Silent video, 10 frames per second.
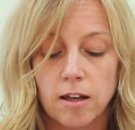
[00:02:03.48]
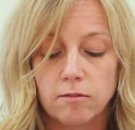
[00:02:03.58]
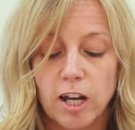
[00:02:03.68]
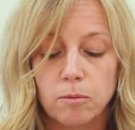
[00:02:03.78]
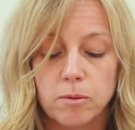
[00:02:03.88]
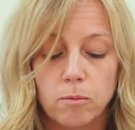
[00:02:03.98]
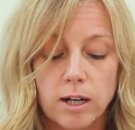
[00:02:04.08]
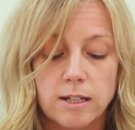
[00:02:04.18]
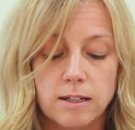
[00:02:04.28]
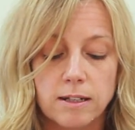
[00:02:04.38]
have now been
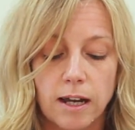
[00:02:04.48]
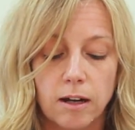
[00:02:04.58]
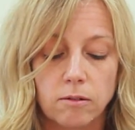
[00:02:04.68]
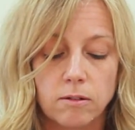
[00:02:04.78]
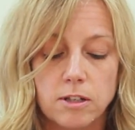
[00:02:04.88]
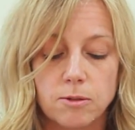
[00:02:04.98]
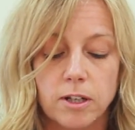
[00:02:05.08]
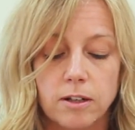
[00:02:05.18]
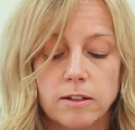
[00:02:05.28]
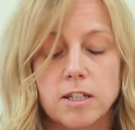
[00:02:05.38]
widened out to
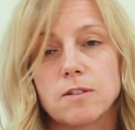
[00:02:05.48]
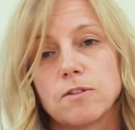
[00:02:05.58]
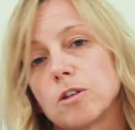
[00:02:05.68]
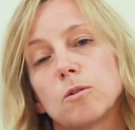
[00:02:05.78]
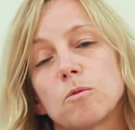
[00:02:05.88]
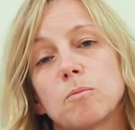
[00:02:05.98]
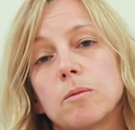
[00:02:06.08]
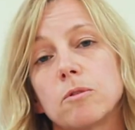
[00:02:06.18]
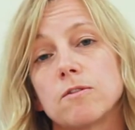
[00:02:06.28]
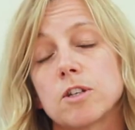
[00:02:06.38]
include interviews with
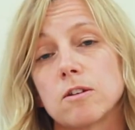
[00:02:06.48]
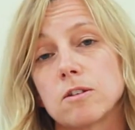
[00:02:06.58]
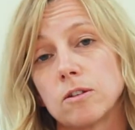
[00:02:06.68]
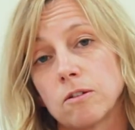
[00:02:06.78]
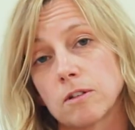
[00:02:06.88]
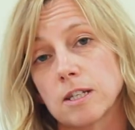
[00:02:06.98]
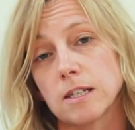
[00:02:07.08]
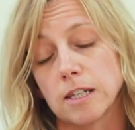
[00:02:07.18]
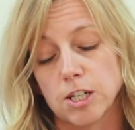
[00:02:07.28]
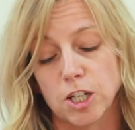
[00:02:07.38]
people who've chosen not to
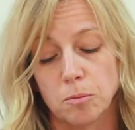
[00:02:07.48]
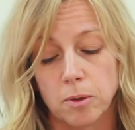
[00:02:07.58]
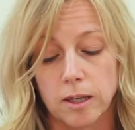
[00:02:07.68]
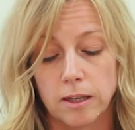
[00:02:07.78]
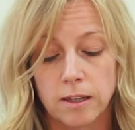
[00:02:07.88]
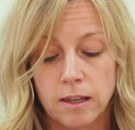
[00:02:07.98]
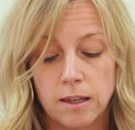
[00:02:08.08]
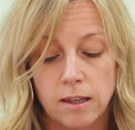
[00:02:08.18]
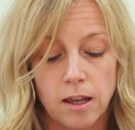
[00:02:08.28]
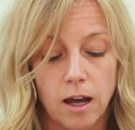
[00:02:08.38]
see a GP,
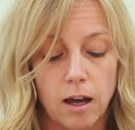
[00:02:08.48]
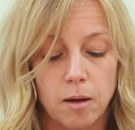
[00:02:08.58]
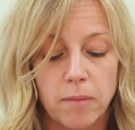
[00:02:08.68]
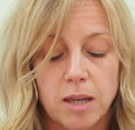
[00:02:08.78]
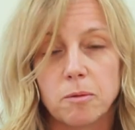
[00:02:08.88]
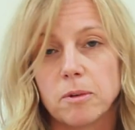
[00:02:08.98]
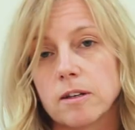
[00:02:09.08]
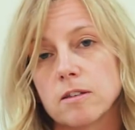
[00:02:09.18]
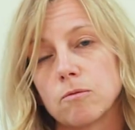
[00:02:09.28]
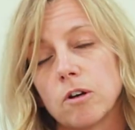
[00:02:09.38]
maybe
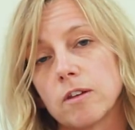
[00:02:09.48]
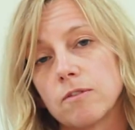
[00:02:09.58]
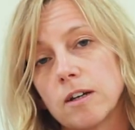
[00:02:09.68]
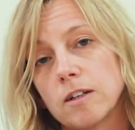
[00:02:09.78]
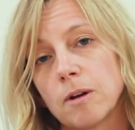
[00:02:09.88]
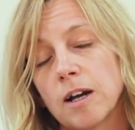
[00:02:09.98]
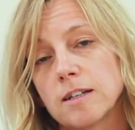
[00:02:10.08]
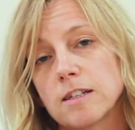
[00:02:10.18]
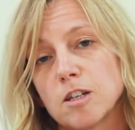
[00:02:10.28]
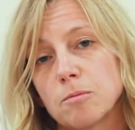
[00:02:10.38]
because of what they've heard about
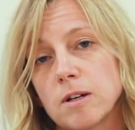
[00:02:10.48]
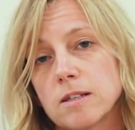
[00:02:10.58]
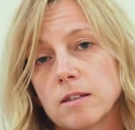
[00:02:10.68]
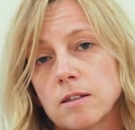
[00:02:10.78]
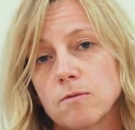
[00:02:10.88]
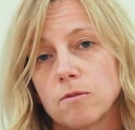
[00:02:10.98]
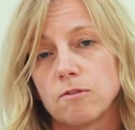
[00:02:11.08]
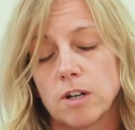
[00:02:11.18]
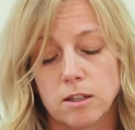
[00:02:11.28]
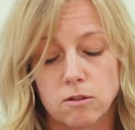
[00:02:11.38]
antidepressants
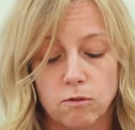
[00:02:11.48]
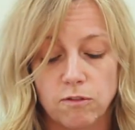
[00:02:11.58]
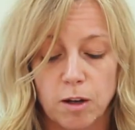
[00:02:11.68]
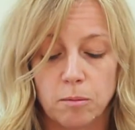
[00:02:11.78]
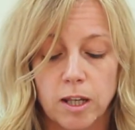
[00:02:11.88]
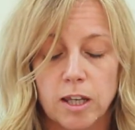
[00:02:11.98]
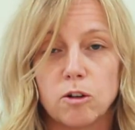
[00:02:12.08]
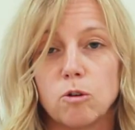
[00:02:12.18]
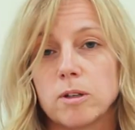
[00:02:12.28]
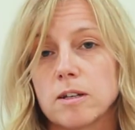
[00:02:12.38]
from friends or
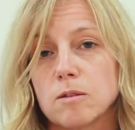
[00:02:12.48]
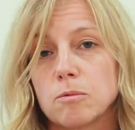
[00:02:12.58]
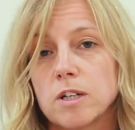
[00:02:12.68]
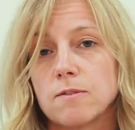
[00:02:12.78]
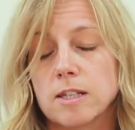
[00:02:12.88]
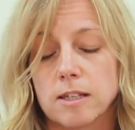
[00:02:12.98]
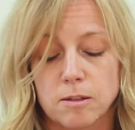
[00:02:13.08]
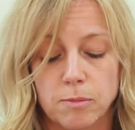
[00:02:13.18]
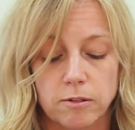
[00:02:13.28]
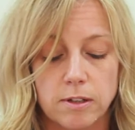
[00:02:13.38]
family, or because of previous
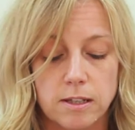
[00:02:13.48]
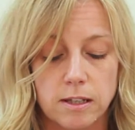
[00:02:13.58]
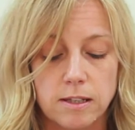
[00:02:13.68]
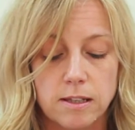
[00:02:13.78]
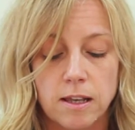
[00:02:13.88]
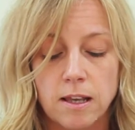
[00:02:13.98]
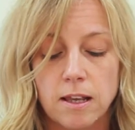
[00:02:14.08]
experiences,